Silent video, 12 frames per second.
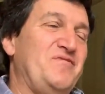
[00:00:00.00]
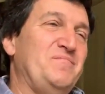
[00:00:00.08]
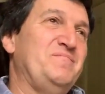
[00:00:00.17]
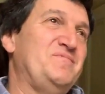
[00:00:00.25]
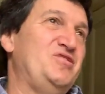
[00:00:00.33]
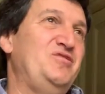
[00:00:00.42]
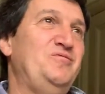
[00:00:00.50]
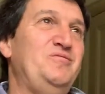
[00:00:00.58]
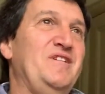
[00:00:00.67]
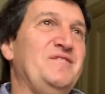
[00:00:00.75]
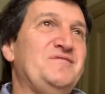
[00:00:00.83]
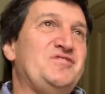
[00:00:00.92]
from two
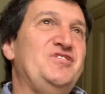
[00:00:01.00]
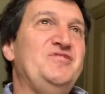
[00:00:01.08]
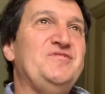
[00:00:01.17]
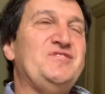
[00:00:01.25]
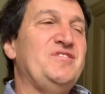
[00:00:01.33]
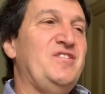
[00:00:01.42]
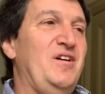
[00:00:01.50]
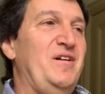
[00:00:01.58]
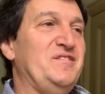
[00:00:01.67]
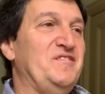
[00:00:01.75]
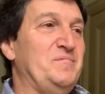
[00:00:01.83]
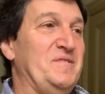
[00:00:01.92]
young students in
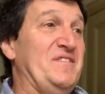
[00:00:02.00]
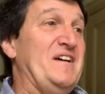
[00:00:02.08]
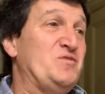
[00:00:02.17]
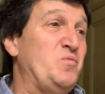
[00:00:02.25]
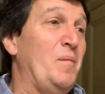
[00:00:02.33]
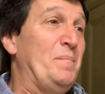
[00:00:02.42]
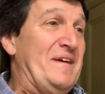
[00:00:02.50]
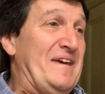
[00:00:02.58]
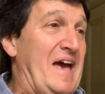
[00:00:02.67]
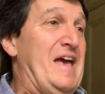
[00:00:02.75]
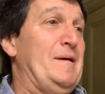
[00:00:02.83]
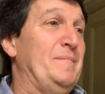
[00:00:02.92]
Cardiff, but that's what
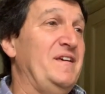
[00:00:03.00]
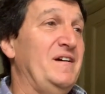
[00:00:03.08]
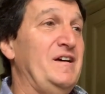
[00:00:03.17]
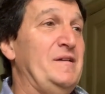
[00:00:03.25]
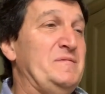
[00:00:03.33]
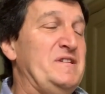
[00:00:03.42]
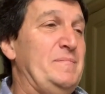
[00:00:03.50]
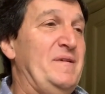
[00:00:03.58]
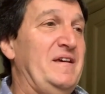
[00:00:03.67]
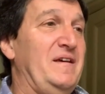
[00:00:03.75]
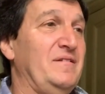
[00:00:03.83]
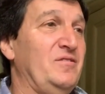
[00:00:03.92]
became the
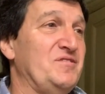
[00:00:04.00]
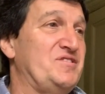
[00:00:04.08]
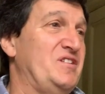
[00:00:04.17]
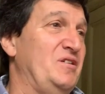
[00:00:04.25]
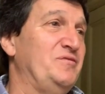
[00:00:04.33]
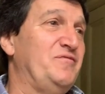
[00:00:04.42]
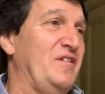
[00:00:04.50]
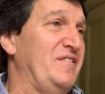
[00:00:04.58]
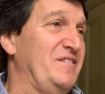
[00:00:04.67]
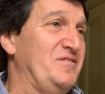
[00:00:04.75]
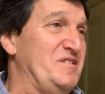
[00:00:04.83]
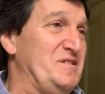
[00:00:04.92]
IMDb and got sold for, I
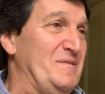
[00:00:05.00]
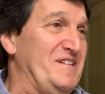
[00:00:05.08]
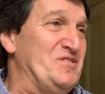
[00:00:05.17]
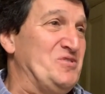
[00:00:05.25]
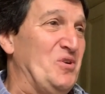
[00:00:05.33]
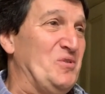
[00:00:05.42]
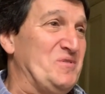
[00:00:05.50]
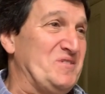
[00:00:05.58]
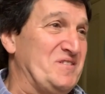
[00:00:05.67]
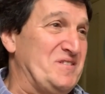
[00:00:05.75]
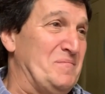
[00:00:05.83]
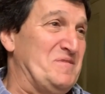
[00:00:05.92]
think, $30 million
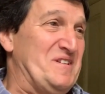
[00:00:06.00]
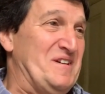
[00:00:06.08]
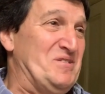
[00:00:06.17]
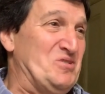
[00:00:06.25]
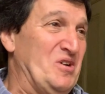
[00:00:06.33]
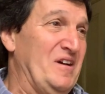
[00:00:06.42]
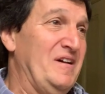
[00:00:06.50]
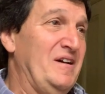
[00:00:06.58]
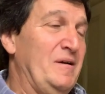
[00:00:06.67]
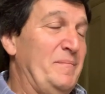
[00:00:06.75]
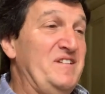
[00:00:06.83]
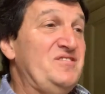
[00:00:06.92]
at some stage.
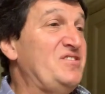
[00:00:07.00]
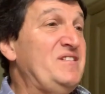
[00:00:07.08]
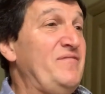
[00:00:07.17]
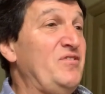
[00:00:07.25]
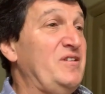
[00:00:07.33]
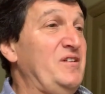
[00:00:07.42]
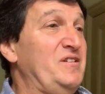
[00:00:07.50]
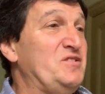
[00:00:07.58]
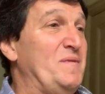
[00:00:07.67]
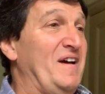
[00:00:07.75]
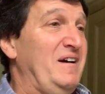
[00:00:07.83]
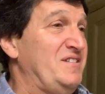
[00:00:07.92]
But it just never occurred
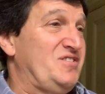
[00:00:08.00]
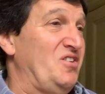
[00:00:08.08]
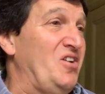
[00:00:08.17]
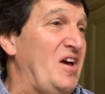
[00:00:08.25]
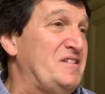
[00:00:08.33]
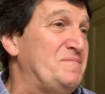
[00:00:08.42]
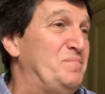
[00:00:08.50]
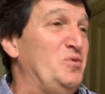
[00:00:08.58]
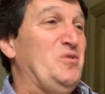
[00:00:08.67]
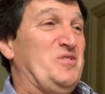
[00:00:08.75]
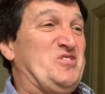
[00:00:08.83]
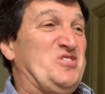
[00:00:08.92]
to me. I still liked
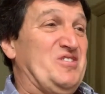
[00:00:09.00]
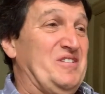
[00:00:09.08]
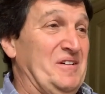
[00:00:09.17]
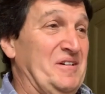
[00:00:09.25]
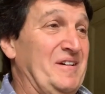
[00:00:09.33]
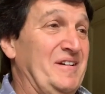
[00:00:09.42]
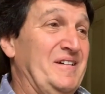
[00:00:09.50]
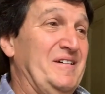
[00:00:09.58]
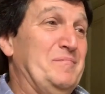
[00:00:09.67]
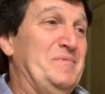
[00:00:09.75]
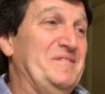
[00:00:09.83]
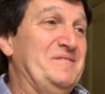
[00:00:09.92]
books. Yes.
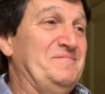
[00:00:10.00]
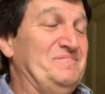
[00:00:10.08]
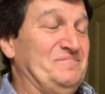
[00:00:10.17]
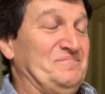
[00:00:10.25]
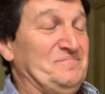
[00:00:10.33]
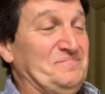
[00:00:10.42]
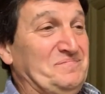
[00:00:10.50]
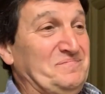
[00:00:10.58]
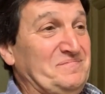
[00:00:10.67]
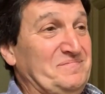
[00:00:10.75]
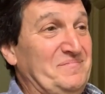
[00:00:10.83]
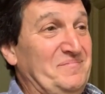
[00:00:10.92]
And, of course,
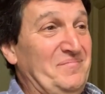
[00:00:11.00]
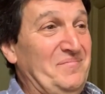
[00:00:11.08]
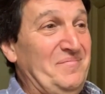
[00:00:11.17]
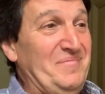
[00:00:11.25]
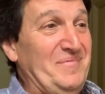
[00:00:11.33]
all those